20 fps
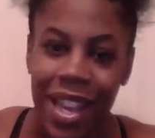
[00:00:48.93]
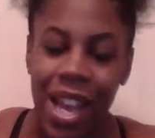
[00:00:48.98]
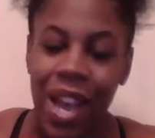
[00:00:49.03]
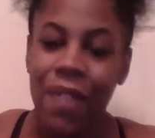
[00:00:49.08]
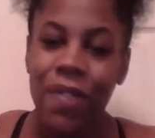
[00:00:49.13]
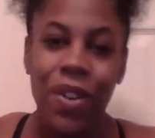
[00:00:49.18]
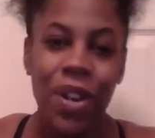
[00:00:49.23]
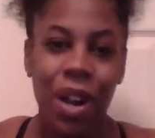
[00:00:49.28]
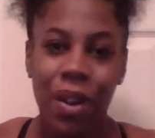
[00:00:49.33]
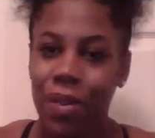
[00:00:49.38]

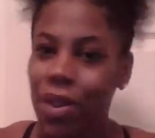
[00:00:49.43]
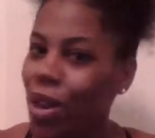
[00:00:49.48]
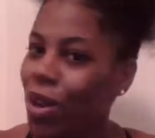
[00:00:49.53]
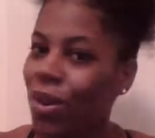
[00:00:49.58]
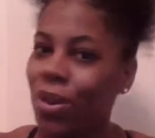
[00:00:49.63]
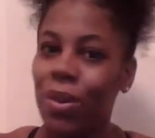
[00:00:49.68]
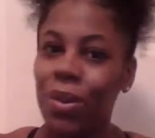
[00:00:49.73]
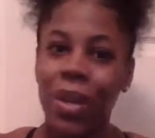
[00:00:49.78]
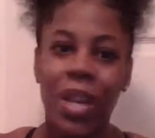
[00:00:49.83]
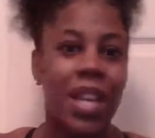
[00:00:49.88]
If you don't know
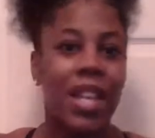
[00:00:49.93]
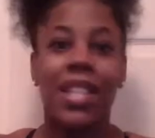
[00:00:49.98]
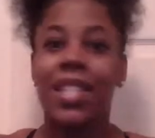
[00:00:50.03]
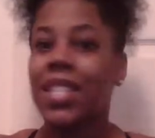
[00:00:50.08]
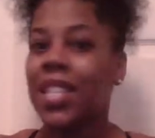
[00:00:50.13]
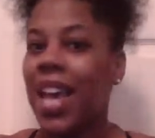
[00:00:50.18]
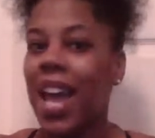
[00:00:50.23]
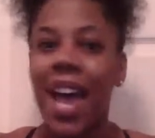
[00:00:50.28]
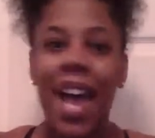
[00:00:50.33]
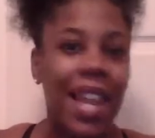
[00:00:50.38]
who
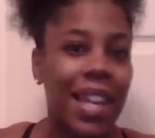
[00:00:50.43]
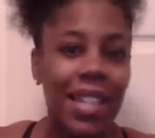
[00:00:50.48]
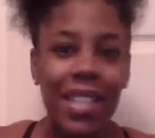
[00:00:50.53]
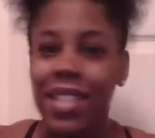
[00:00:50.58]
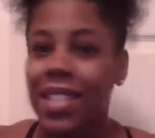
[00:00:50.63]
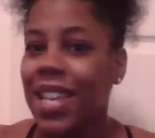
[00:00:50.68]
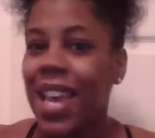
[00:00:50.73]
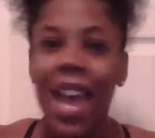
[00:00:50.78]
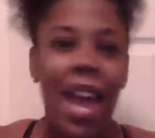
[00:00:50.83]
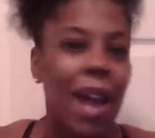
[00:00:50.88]
Tyler
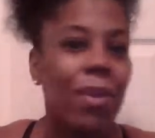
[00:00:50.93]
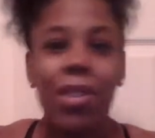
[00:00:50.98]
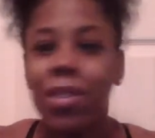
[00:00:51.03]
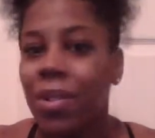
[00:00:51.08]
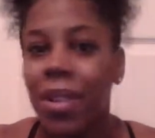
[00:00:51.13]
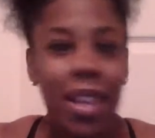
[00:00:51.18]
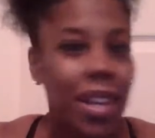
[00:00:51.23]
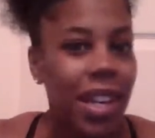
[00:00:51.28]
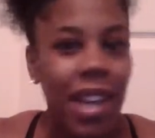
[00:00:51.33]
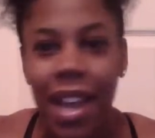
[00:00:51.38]
Terrell
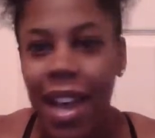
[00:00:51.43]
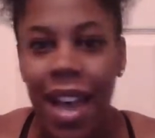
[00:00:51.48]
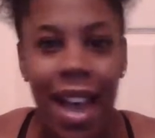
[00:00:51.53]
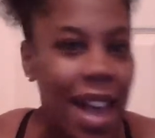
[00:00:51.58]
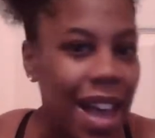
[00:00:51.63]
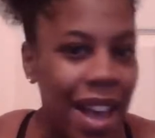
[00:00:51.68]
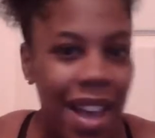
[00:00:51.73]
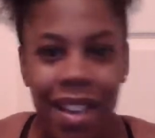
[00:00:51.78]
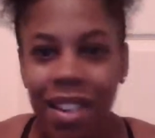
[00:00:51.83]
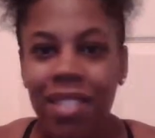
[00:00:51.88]
in the
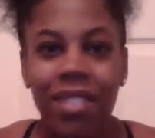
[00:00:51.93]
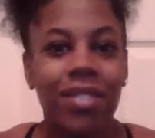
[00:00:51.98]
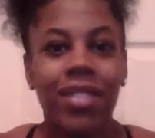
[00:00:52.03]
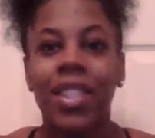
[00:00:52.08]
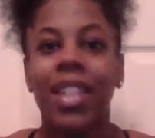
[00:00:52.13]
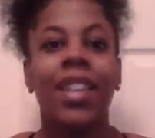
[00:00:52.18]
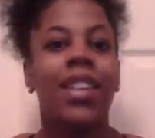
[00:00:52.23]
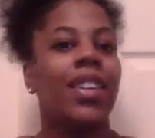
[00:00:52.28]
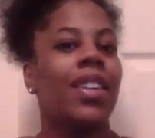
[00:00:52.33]
house,